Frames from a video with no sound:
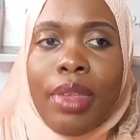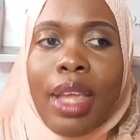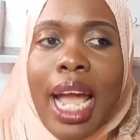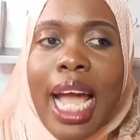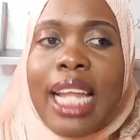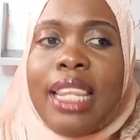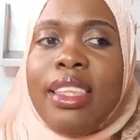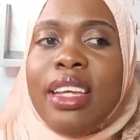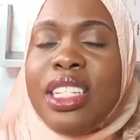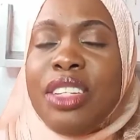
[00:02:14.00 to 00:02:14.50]

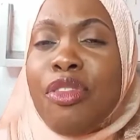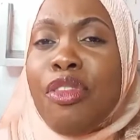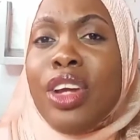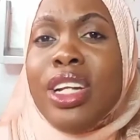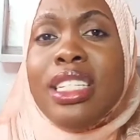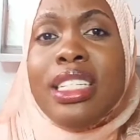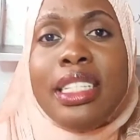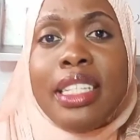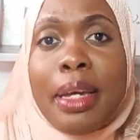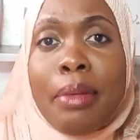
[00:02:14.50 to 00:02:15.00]
And there are
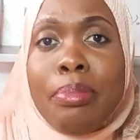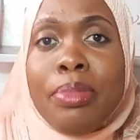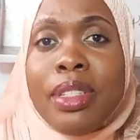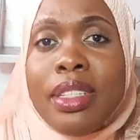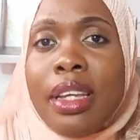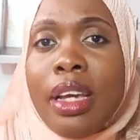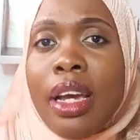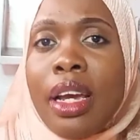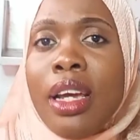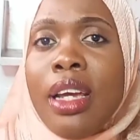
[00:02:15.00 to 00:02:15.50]
different
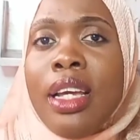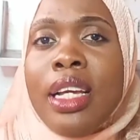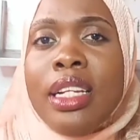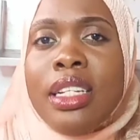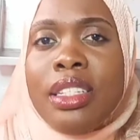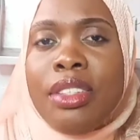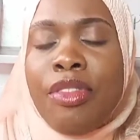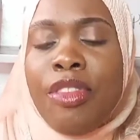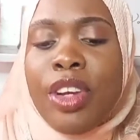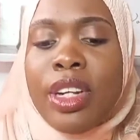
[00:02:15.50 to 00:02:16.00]

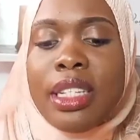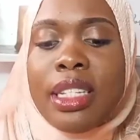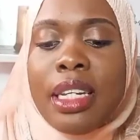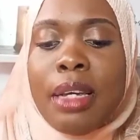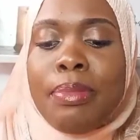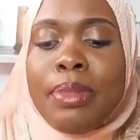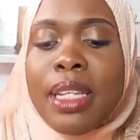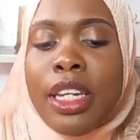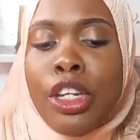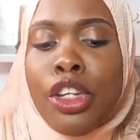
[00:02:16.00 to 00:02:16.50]

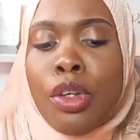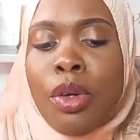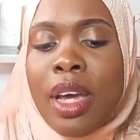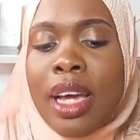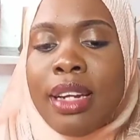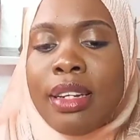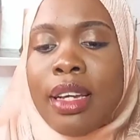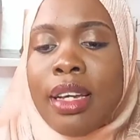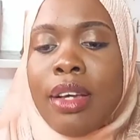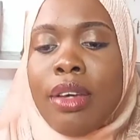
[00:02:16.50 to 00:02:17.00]
steps. And in
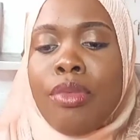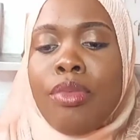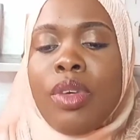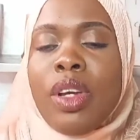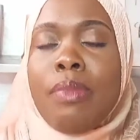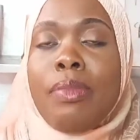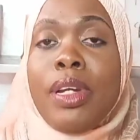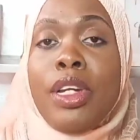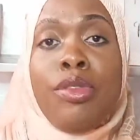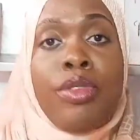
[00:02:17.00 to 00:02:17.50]
Uganda,
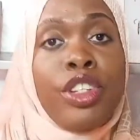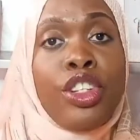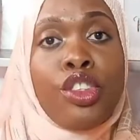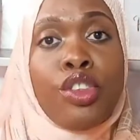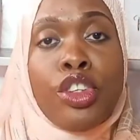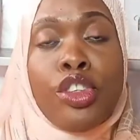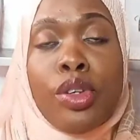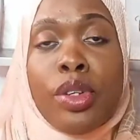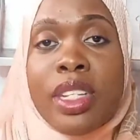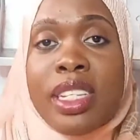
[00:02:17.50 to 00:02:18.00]
company
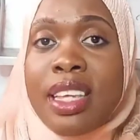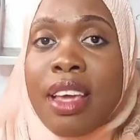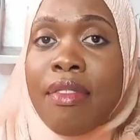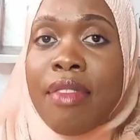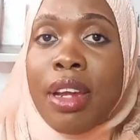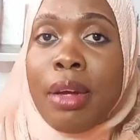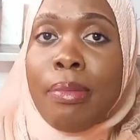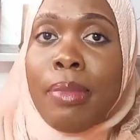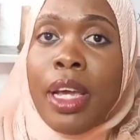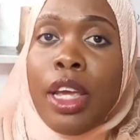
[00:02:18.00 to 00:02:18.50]
registration is
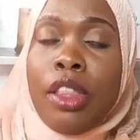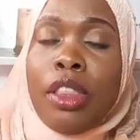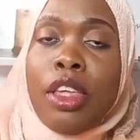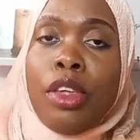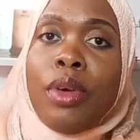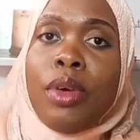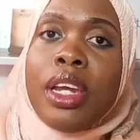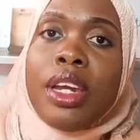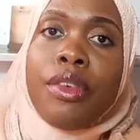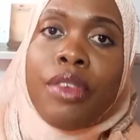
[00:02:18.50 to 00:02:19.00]
governed by the
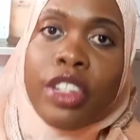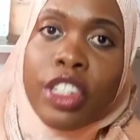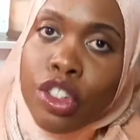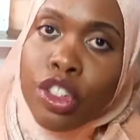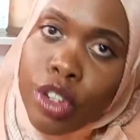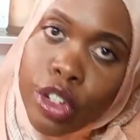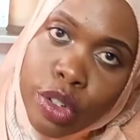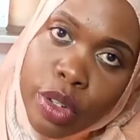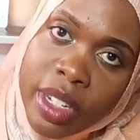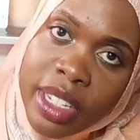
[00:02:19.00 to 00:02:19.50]
Uganda
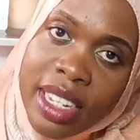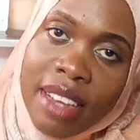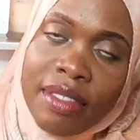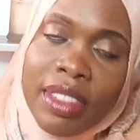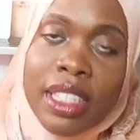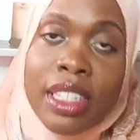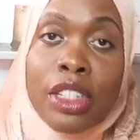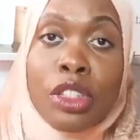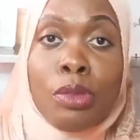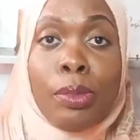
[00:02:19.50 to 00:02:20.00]
Registration
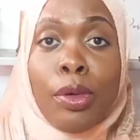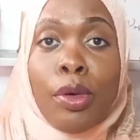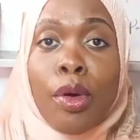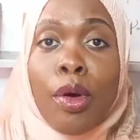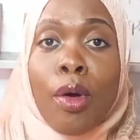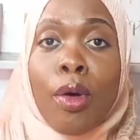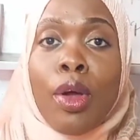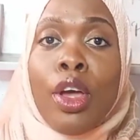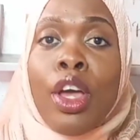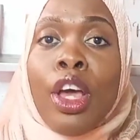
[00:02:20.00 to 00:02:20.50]
Services
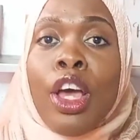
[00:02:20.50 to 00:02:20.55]
Bureau.